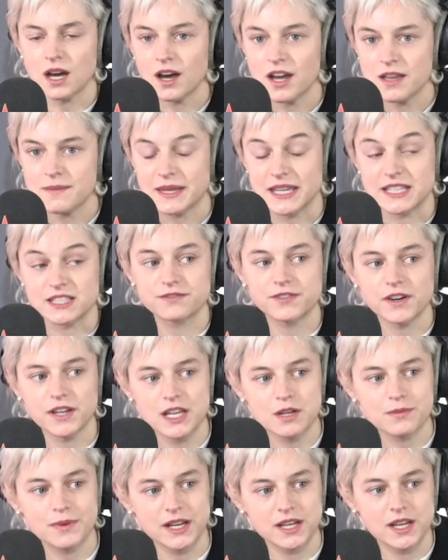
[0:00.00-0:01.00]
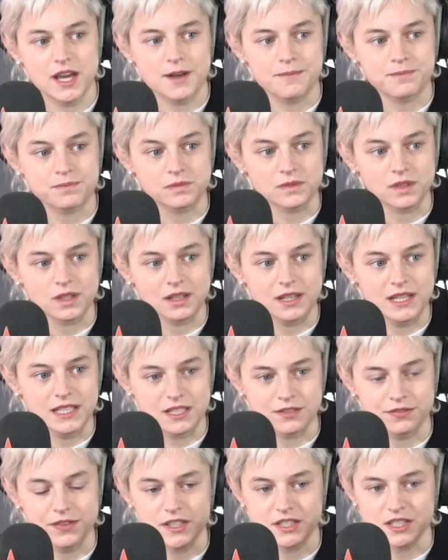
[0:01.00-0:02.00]
Timing. It's funny when
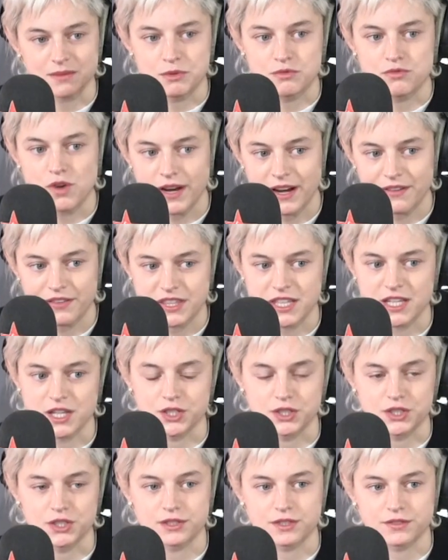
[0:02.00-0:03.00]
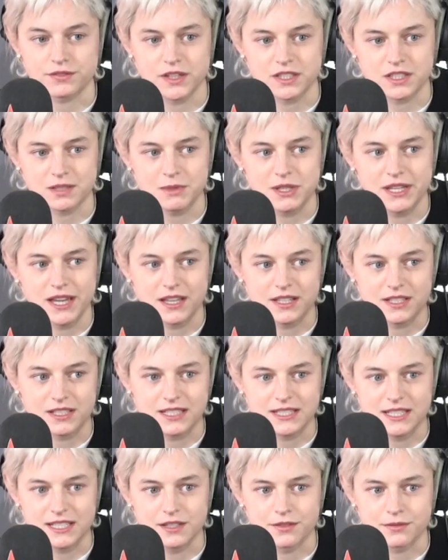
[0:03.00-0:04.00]
it's the first time you run everything, because it's the first time you get
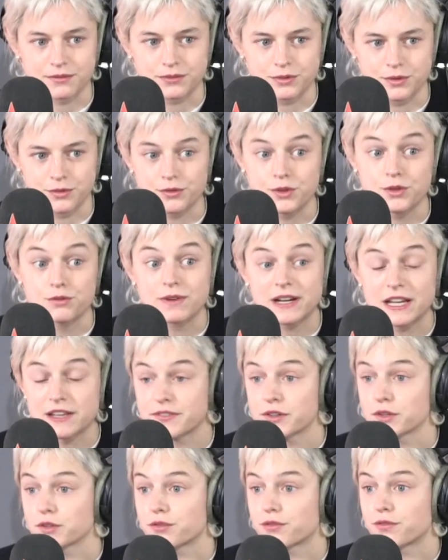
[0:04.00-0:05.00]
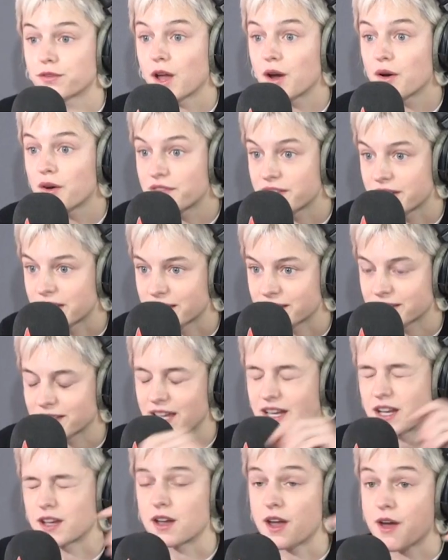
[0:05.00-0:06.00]
to see the you really feel the flow of it.
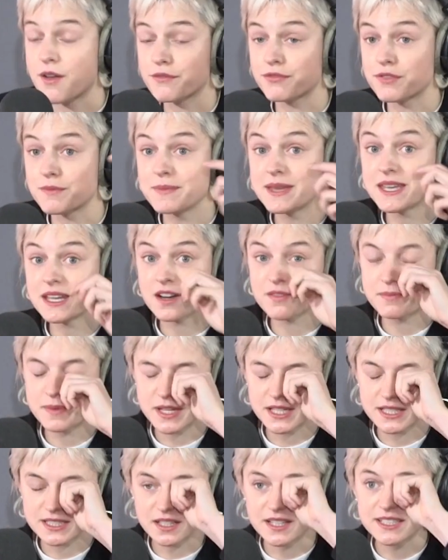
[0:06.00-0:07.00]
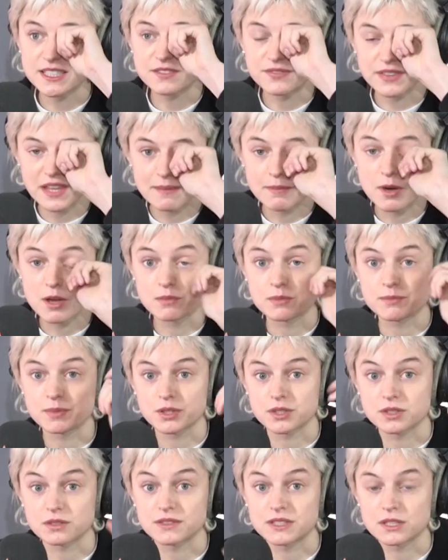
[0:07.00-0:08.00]
And yeah. And for me, I've been excited for that moment
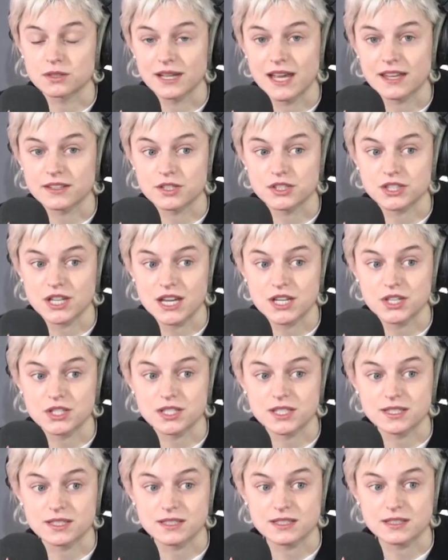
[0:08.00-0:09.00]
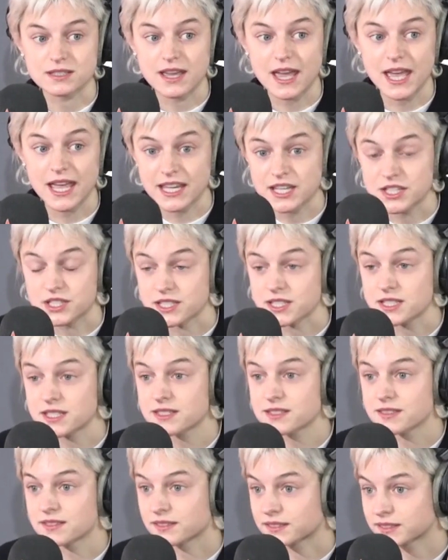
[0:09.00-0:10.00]
because obviously Orlando changes
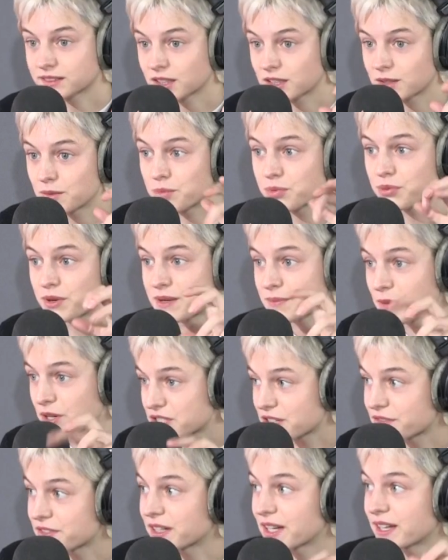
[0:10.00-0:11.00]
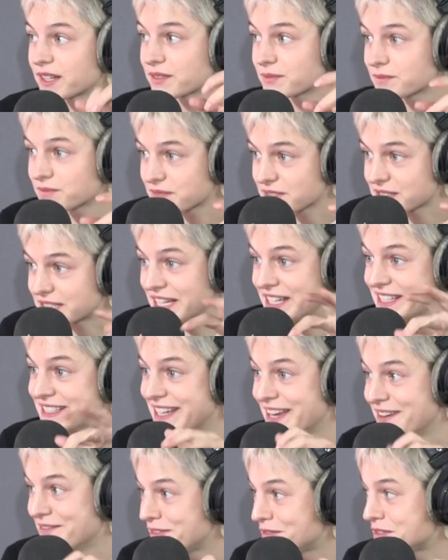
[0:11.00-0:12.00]
ages pretty much every like
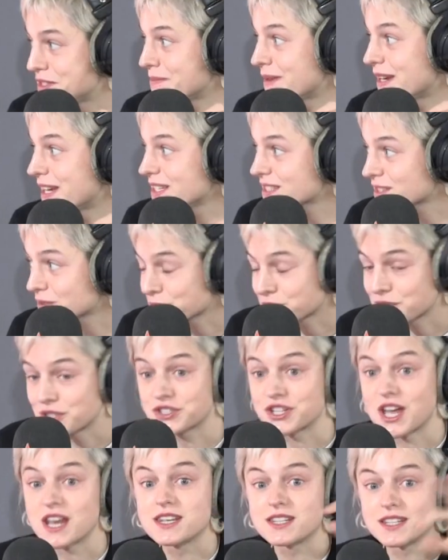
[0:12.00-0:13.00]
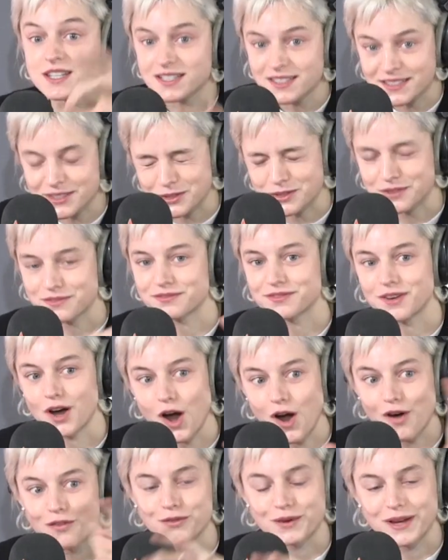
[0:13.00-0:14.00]
10-15 minutes, and also gender sort of
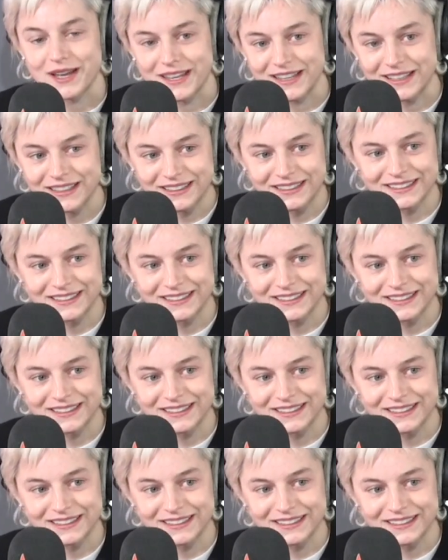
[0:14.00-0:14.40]
halfway